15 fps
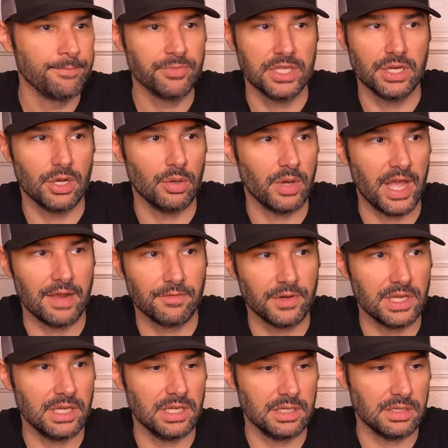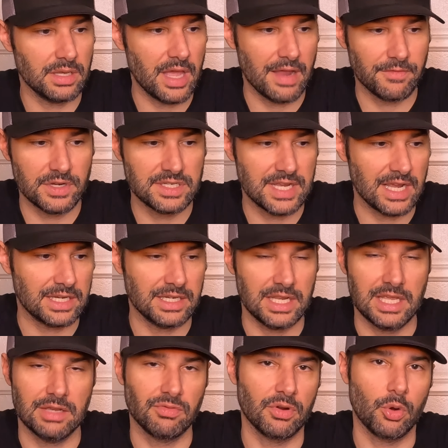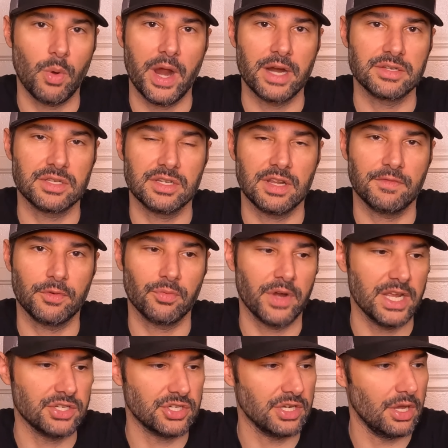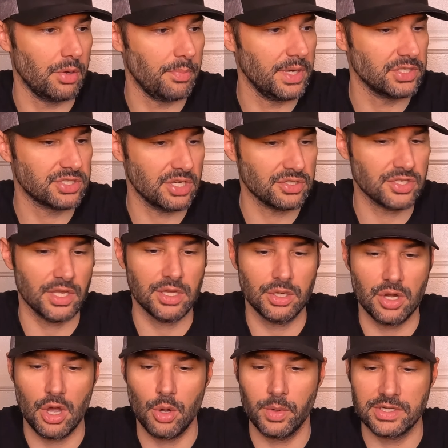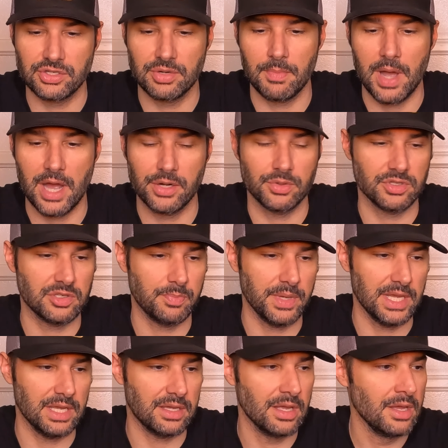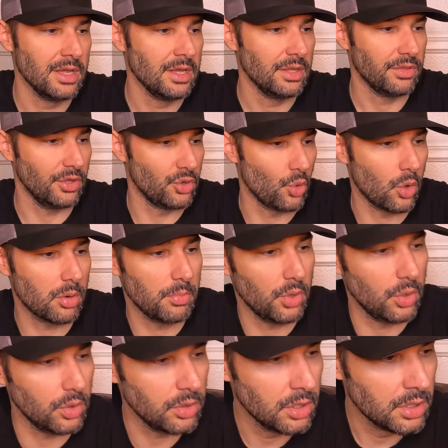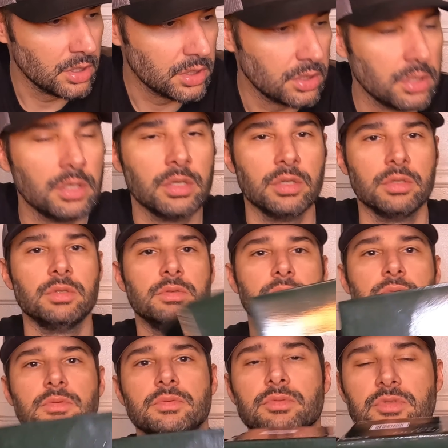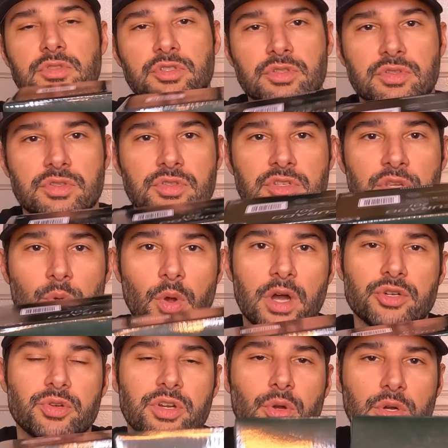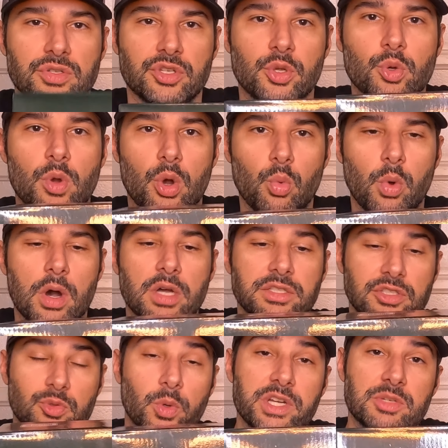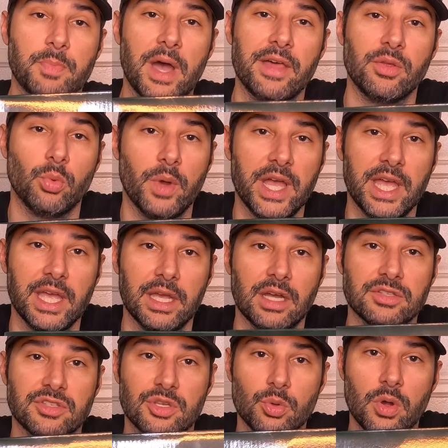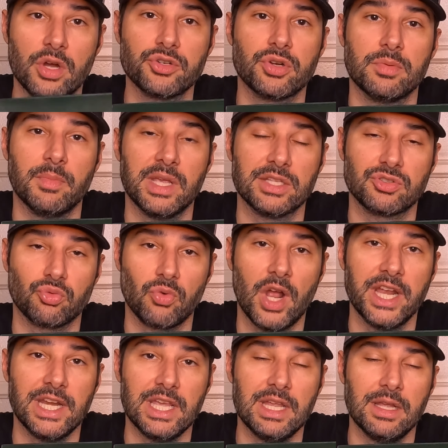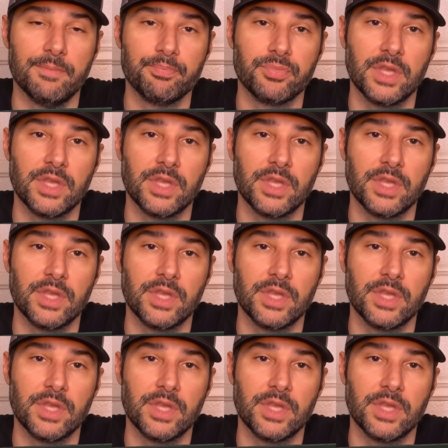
You know, every technique requires a different ratio, but just so you know, in Shimano speak, the normal 200 or 201s, which by the way, a 200 means righty